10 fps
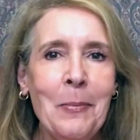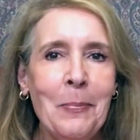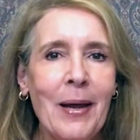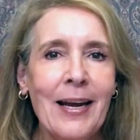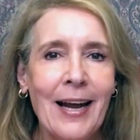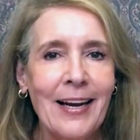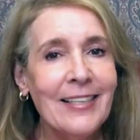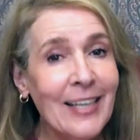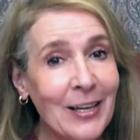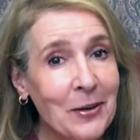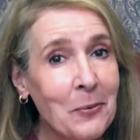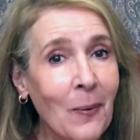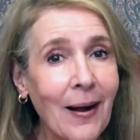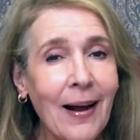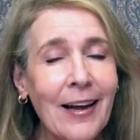But I tell you
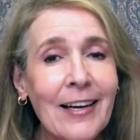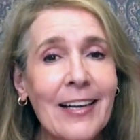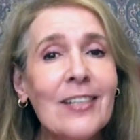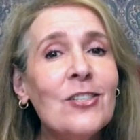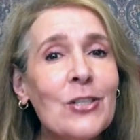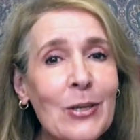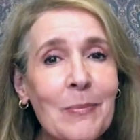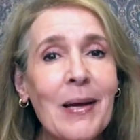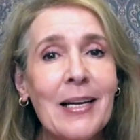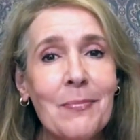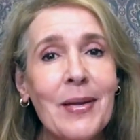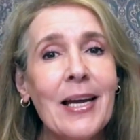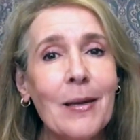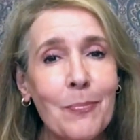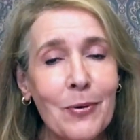what, it sure made
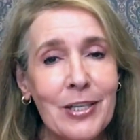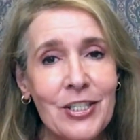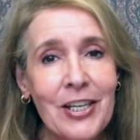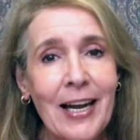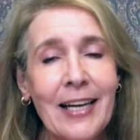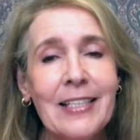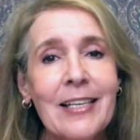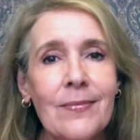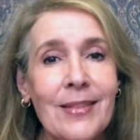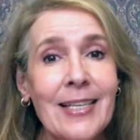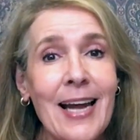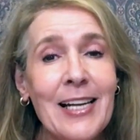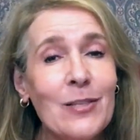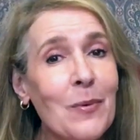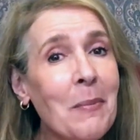me appreciate the
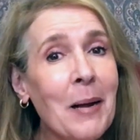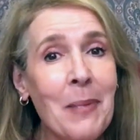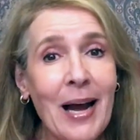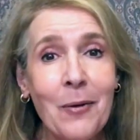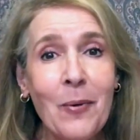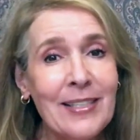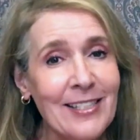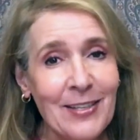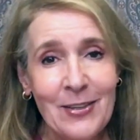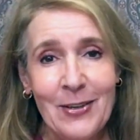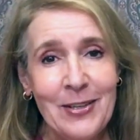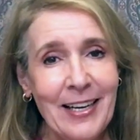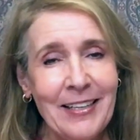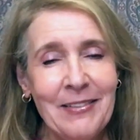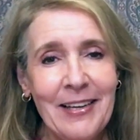days when my back wasn't
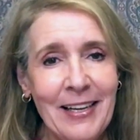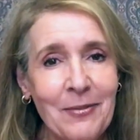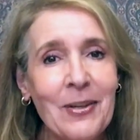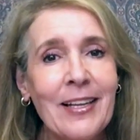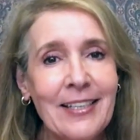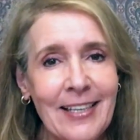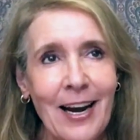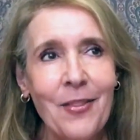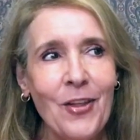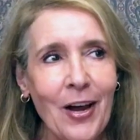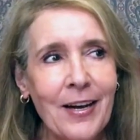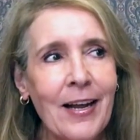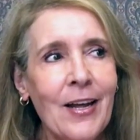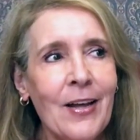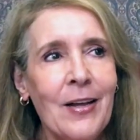hurting. It really did. I thought,
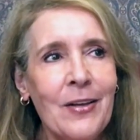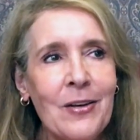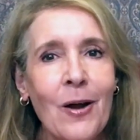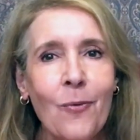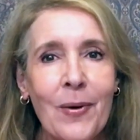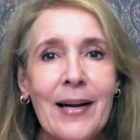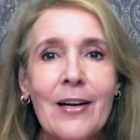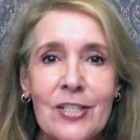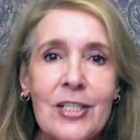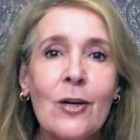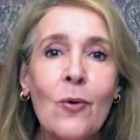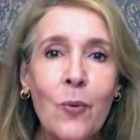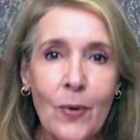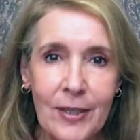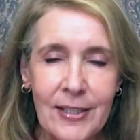you know, we are still
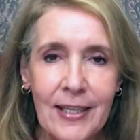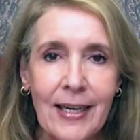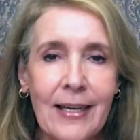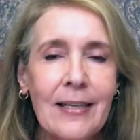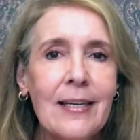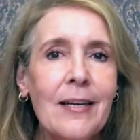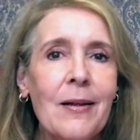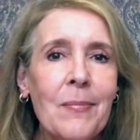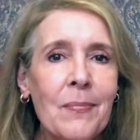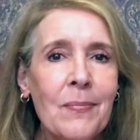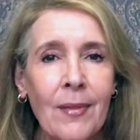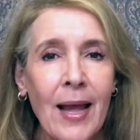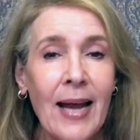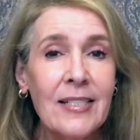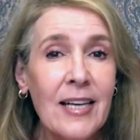quarantined.
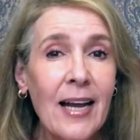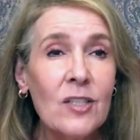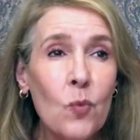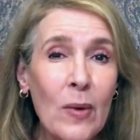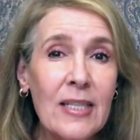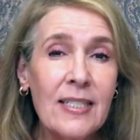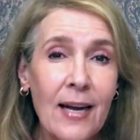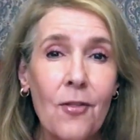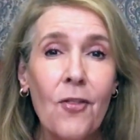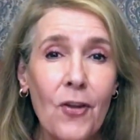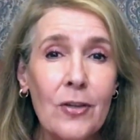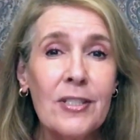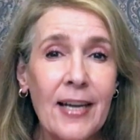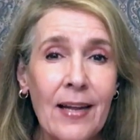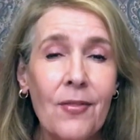And today's Wednesday, the
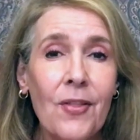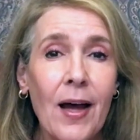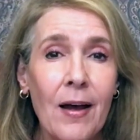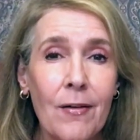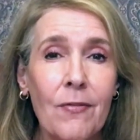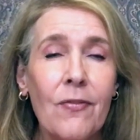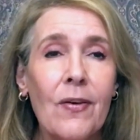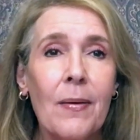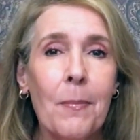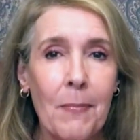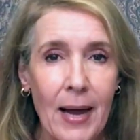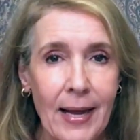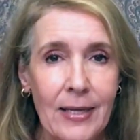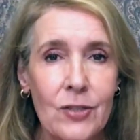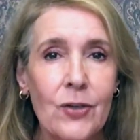13th of
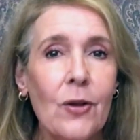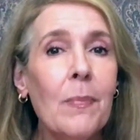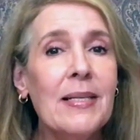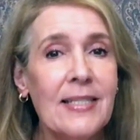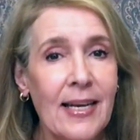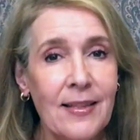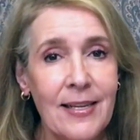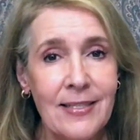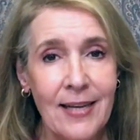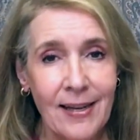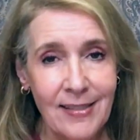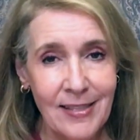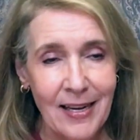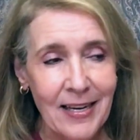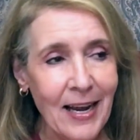May. So you'll be seeing this next
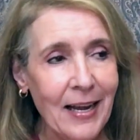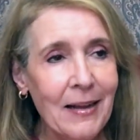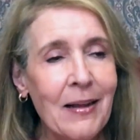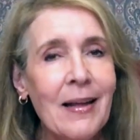Sunday.